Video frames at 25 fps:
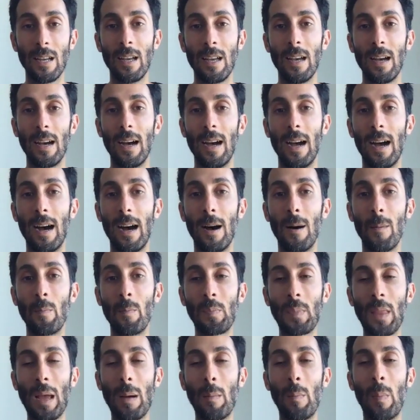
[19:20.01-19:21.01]

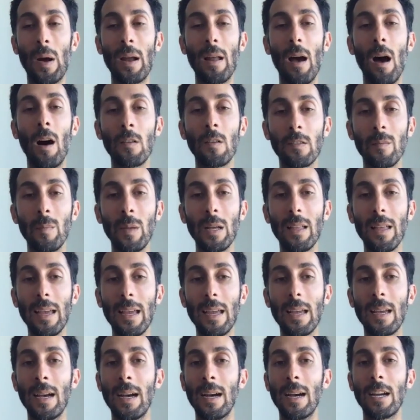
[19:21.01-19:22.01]
But
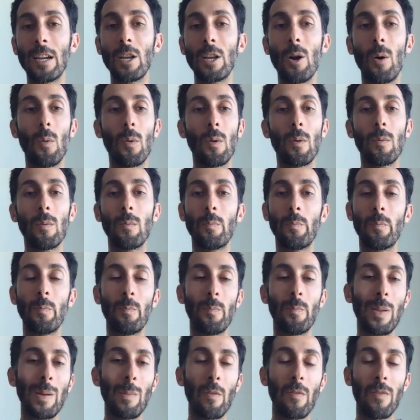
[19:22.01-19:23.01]
ultimately,
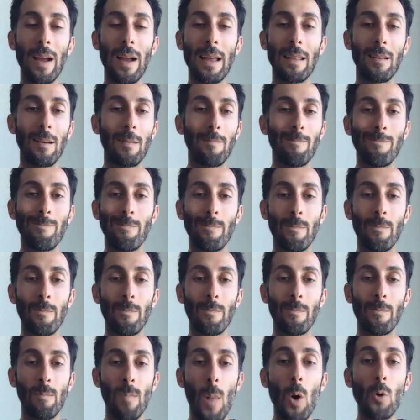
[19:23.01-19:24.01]
people forget
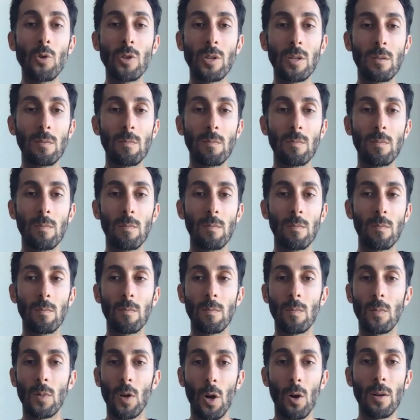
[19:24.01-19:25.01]
most
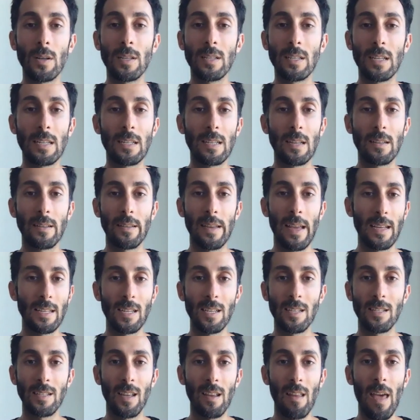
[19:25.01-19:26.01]
currencies as they
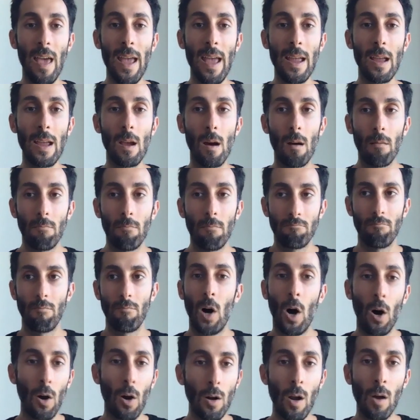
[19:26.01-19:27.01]
exist today
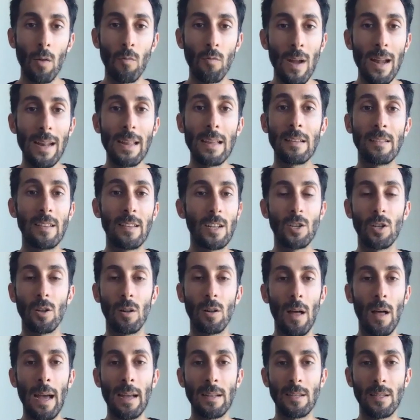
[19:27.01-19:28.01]
are already
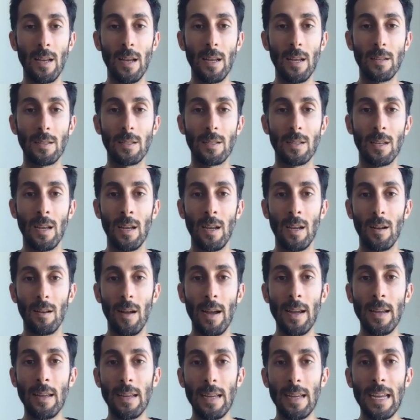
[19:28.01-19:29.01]
digital assets,
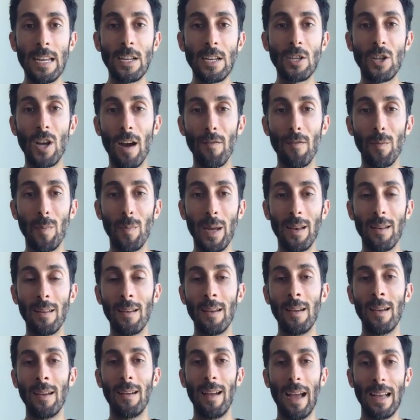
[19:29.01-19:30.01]
right? Each government
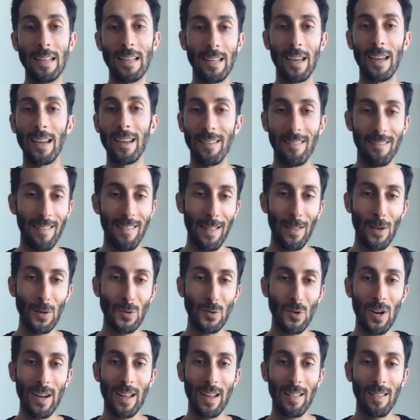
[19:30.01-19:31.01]
has a
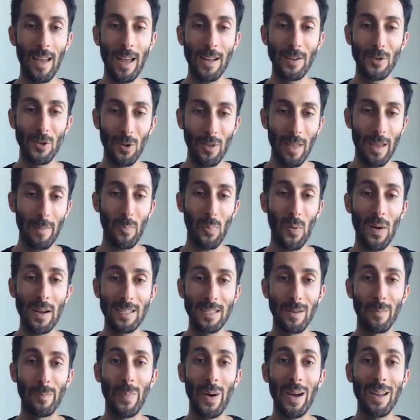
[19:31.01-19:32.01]
electronic ledger. They press
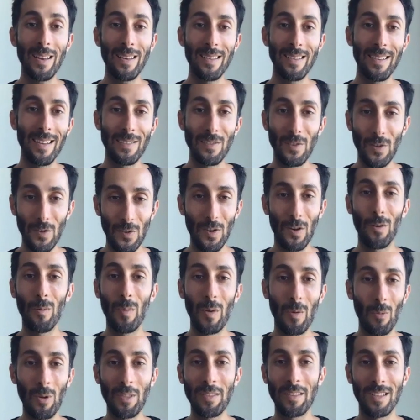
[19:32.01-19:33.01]
a button and
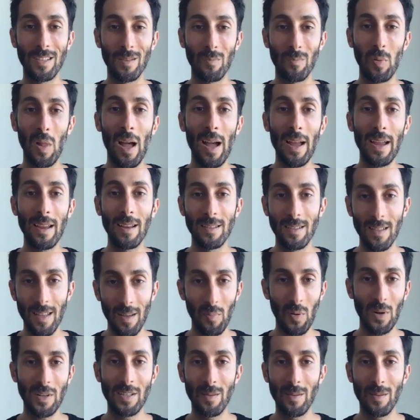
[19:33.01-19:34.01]
determine what the supply is, and they
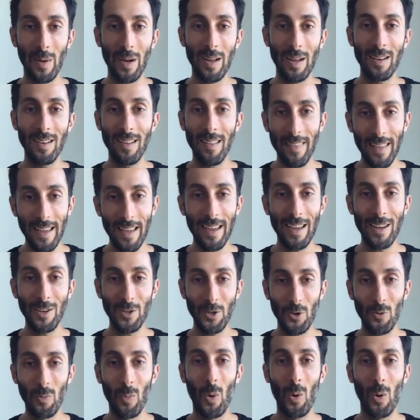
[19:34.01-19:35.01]
press a button and they
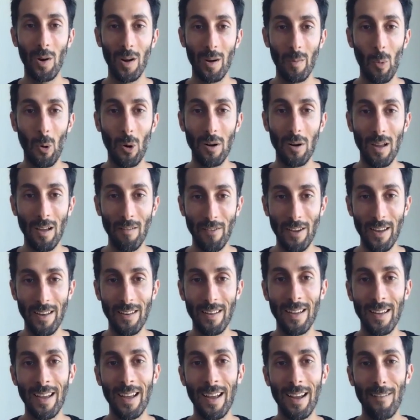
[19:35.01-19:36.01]
issue more and more of it,
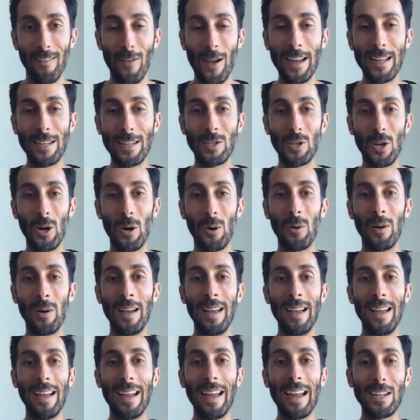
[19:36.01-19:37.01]
right?
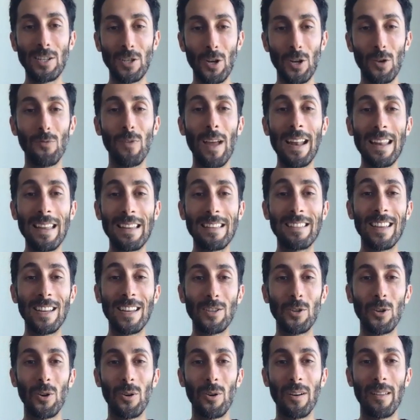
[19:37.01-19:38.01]
So it's already
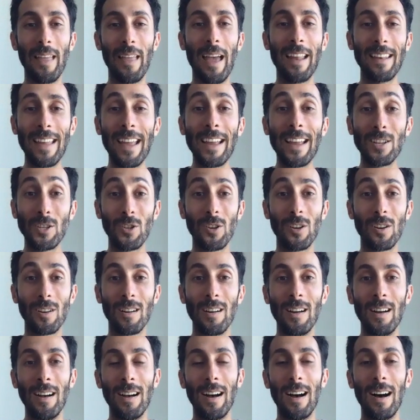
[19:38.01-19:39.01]
digital in that
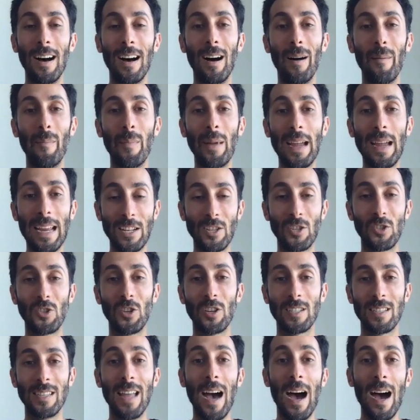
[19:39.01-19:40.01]
nature. It's
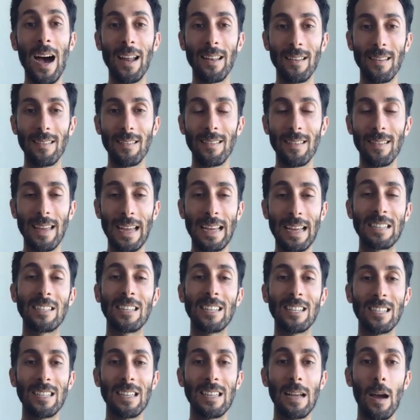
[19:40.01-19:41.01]
just not
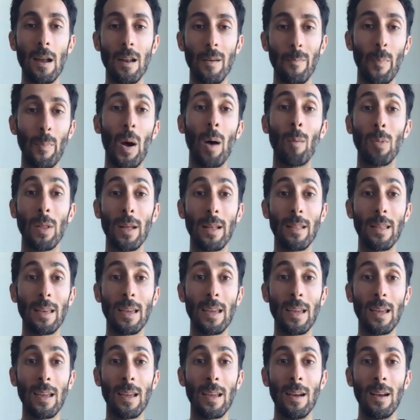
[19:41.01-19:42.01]
existing on a
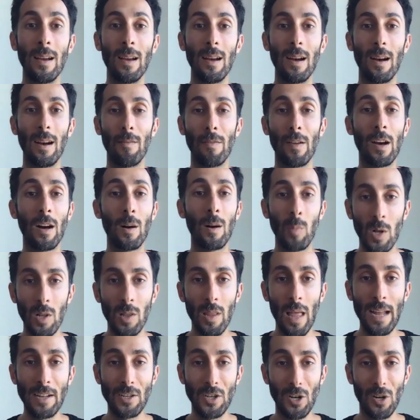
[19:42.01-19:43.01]
publicly available
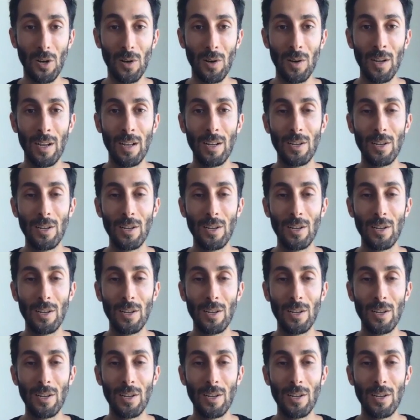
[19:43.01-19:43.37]
ledger.